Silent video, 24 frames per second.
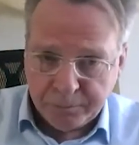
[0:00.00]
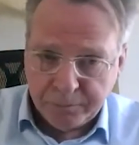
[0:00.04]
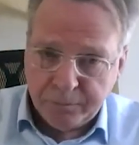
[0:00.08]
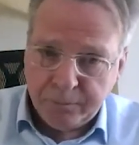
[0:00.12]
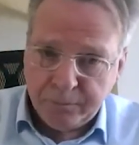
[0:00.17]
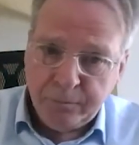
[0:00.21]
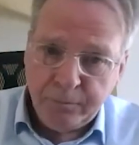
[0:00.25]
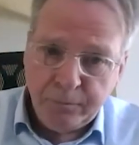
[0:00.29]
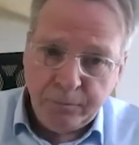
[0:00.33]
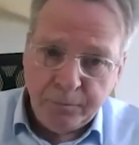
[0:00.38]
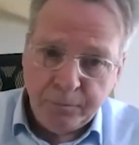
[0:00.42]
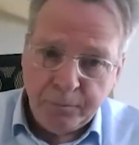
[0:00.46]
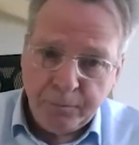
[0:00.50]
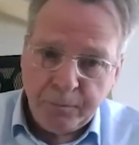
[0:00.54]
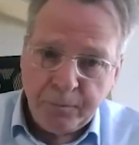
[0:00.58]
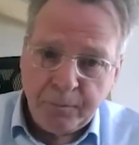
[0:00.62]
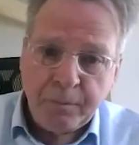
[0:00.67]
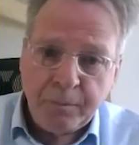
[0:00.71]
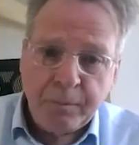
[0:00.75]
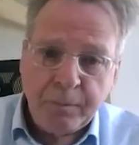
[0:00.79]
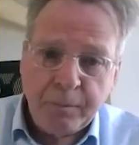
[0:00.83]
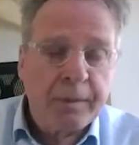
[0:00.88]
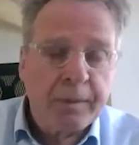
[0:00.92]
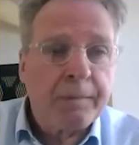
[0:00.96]

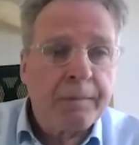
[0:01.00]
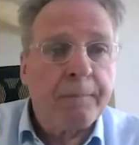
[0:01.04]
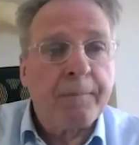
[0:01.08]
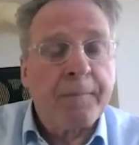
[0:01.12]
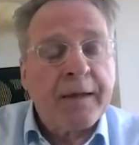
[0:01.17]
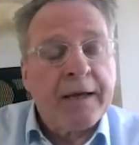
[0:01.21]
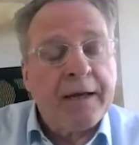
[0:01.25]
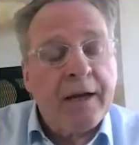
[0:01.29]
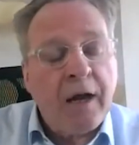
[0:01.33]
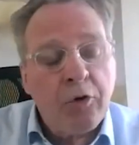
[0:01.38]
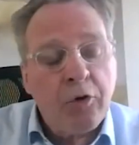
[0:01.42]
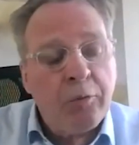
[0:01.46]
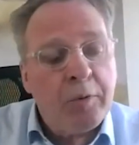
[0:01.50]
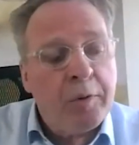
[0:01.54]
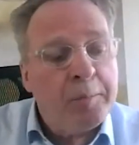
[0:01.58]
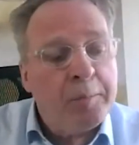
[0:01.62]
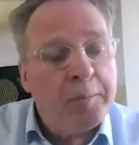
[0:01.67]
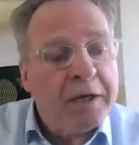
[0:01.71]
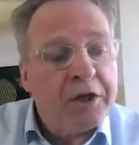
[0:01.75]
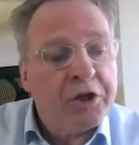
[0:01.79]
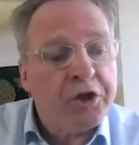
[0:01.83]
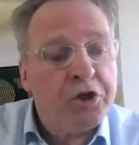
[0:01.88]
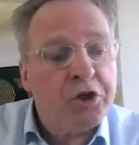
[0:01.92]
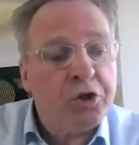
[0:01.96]
Mm-hmm. And how do we
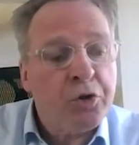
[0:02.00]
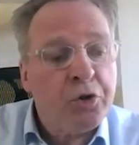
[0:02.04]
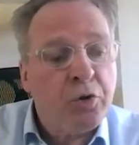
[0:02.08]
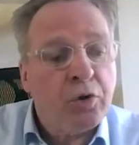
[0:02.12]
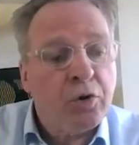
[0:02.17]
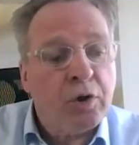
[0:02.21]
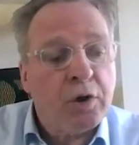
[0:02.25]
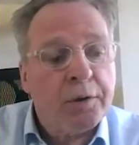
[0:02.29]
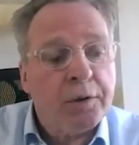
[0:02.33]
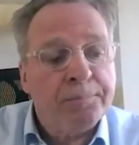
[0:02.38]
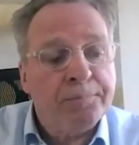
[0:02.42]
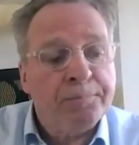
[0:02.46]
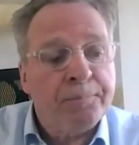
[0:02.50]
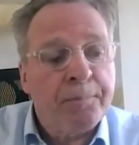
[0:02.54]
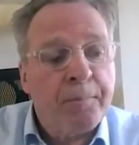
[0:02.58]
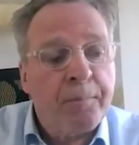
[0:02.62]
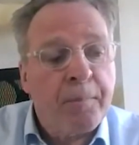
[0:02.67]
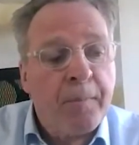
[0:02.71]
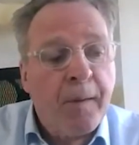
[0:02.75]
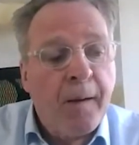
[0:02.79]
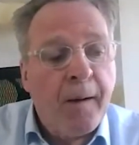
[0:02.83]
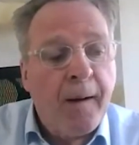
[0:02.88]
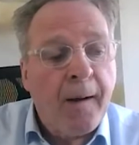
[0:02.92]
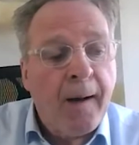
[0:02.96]
make sure
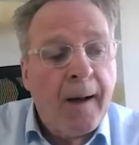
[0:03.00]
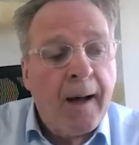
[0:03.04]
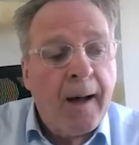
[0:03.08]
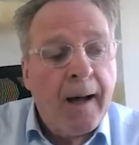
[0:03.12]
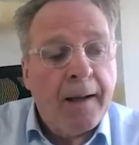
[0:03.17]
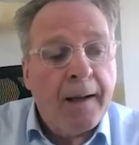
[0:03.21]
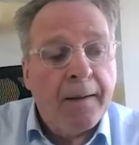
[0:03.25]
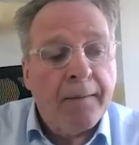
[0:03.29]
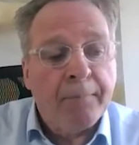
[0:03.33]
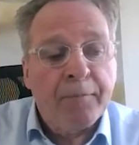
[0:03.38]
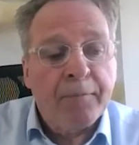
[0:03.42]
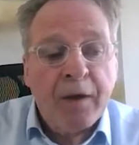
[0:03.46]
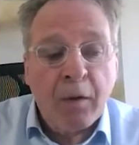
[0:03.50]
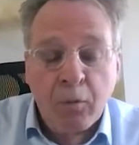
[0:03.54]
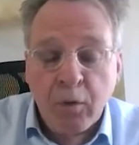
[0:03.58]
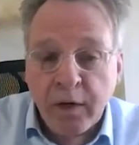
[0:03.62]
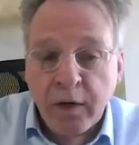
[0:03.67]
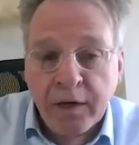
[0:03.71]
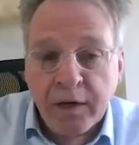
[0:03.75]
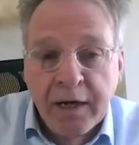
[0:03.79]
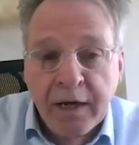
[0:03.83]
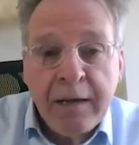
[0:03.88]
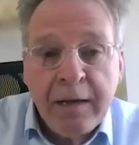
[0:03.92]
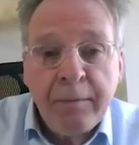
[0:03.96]
uh, that we are
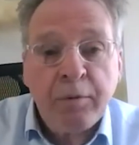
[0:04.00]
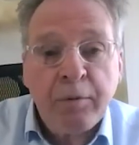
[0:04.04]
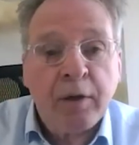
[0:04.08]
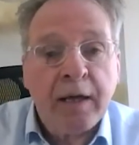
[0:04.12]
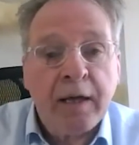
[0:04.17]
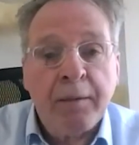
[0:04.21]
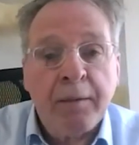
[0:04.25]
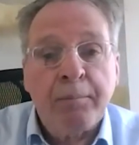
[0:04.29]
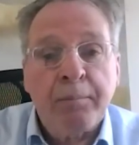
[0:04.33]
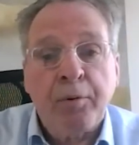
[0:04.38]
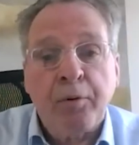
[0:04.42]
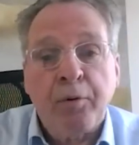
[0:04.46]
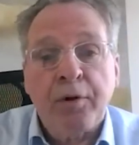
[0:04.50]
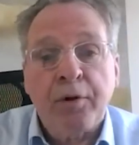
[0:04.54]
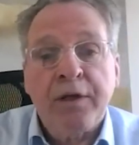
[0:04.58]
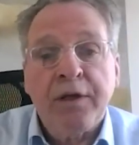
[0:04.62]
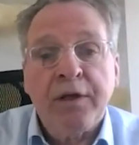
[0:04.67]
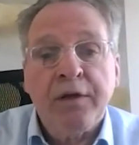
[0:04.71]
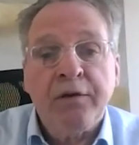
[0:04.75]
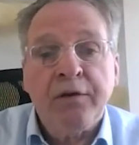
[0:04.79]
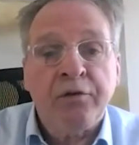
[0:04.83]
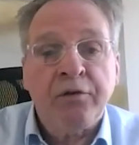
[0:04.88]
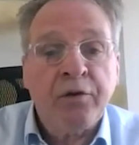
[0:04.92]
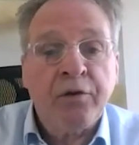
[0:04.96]
enable
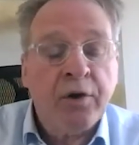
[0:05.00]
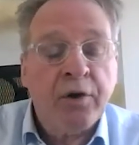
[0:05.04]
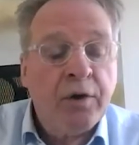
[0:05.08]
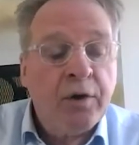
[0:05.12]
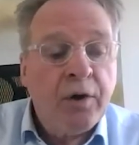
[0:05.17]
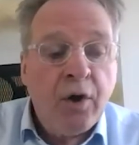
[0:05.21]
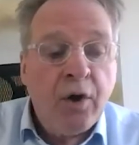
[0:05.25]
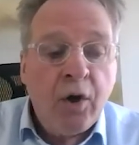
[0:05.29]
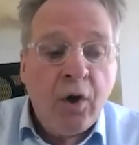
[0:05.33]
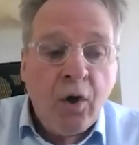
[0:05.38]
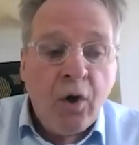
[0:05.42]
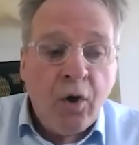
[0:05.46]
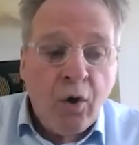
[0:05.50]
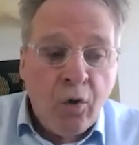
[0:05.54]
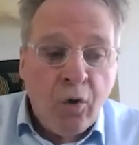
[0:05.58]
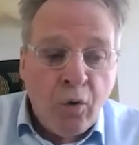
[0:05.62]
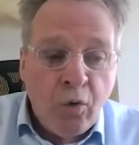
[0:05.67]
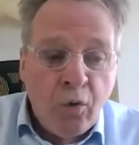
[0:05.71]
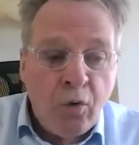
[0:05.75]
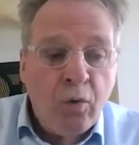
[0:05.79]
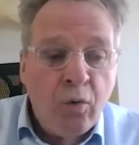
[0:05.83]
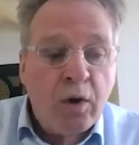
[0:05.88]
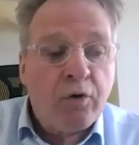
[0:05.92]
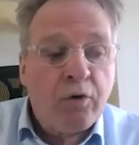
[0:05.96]
employees
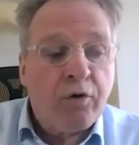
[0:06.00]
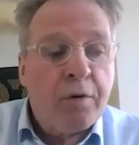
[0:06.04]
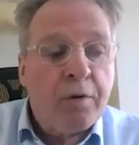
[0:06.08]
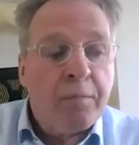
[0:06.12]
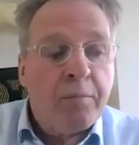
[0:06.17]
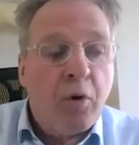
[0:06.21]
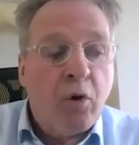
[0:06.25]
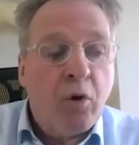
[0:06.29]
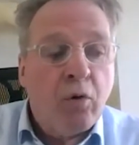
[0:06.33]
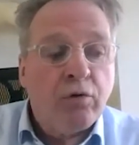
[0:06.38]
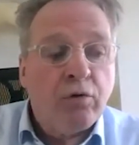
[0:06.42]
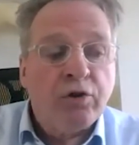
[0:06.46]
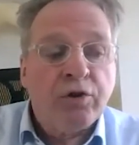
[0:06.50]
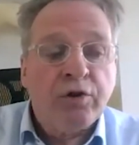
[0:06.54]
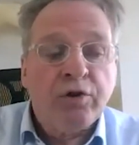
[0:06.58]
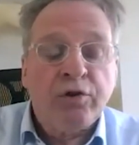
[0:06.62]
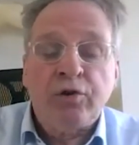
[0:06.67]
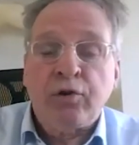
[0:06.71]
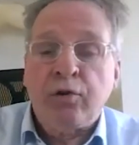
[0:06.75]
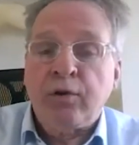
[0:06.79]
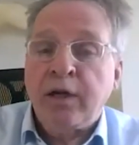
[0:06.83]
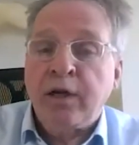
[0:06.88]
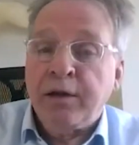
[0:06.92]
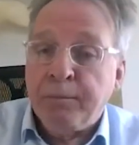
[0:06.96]
who are remote
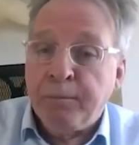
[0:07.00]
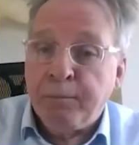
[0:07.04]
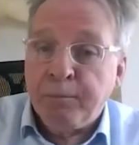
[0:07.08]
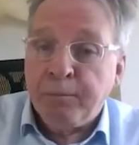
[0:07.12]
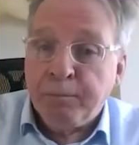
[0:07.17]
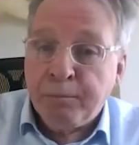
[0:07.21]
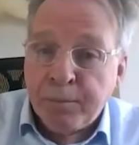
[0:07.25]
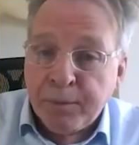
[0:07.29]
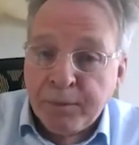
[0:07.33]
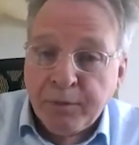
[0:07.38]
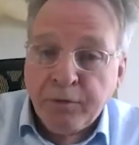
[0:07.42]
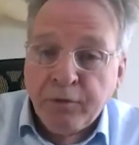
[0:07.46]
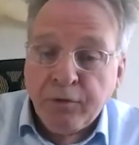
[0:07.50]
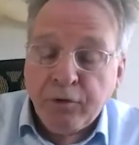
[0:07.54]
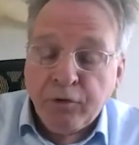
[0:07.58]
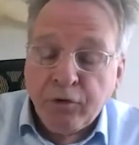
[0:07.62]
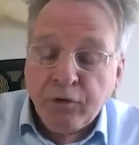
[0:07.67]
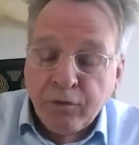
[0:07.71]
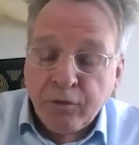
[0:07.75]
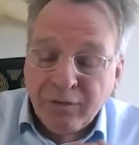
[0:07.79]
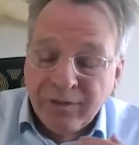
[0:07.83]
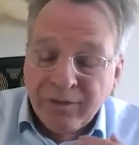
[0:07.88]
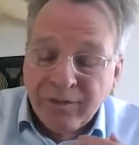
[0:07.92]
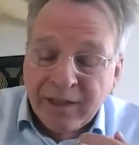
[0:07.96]
so that, but
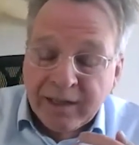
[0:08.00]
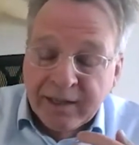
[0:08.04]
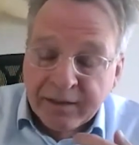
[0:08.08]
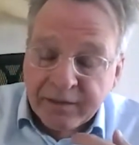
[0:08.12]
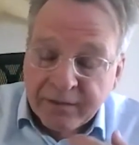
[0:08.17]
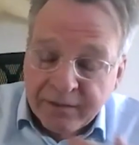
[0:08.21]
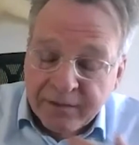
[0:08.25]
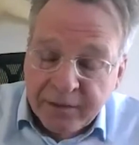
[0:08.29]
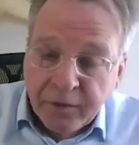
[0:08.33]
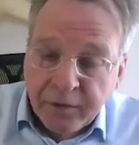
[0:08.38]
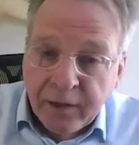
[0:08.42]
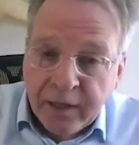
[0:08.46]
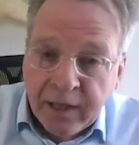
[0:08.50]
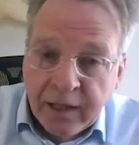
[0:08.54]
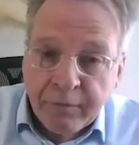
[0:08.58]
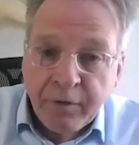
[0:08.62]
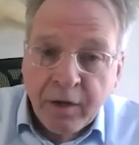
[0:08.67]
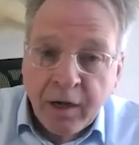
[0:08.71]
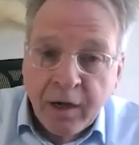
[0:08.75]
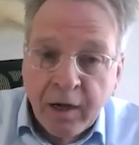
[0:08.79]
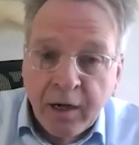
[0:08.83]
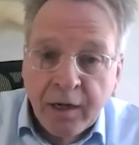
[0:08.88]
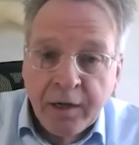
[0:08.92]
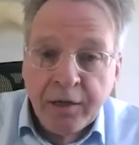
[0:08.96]
they can still have
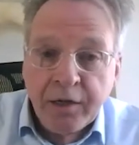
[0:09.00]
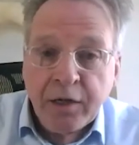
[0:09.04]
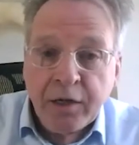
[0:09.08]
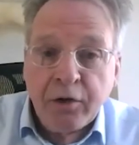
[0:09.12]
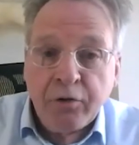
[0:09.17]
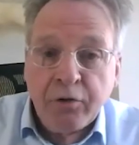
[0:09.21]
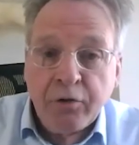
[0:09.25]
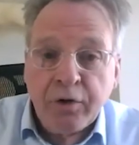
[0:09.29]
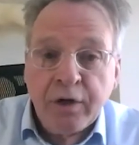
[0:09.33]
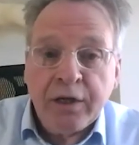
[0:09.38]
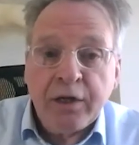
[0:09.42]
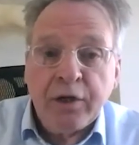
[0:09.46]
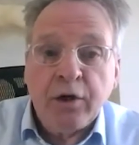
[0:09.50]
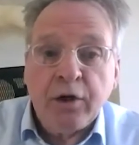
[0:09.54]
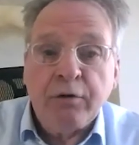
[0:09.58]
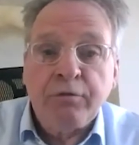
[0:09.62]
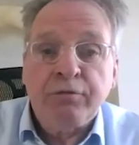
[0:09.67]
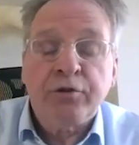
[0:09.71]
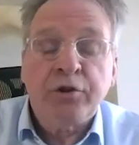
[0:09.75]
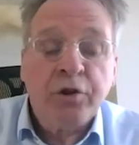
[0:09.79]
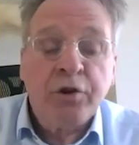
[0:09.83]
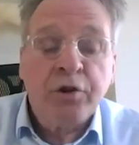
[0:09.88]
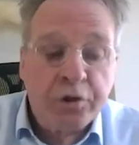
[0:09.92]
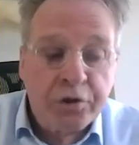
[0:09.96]
a high degree
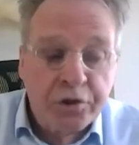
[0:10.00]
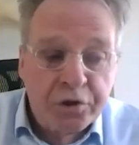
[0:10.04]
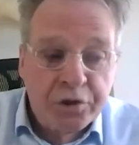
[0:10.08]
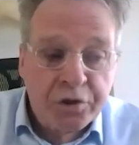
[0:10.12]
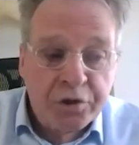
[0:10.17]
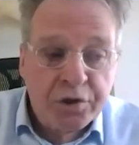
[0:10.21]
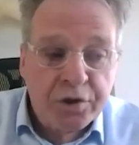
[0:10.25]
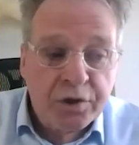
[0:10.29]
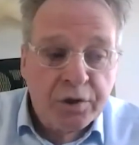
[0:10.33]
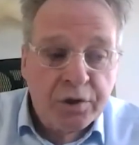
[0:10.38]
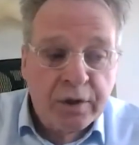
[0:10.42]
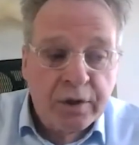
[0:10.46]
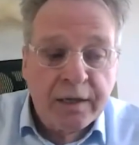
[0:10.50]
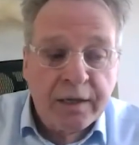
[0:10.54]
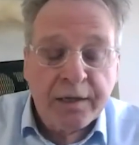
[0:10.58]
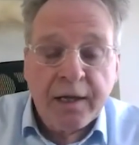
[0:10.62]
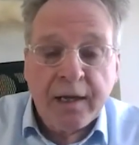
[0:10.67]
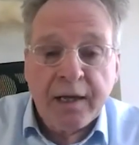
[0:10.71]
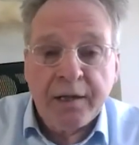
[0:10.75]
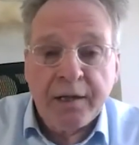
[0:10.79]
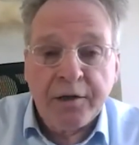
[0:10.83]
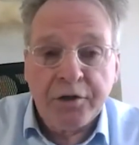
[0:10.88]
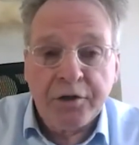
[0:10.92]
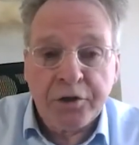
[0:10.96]
of touch
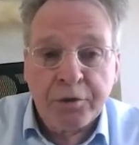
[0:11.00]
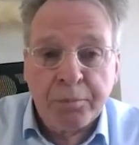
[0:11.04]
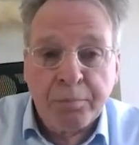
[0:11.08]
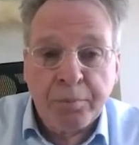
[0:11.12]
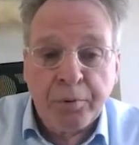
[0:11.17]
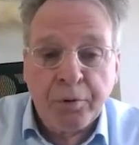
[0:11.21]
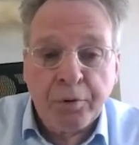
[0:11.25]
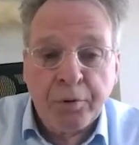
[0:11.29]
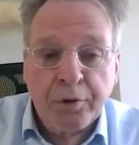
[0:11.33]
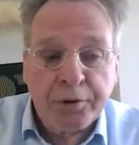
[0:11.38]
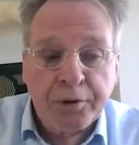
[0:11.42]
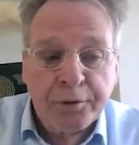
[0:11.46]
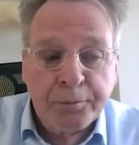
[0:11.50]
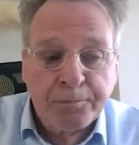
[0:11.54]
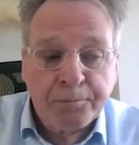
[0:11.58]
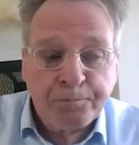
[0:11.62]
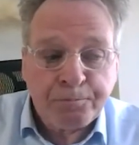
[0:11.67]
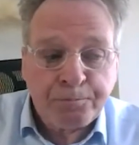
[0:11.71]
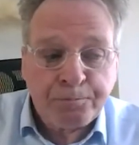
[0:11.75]
and, and support.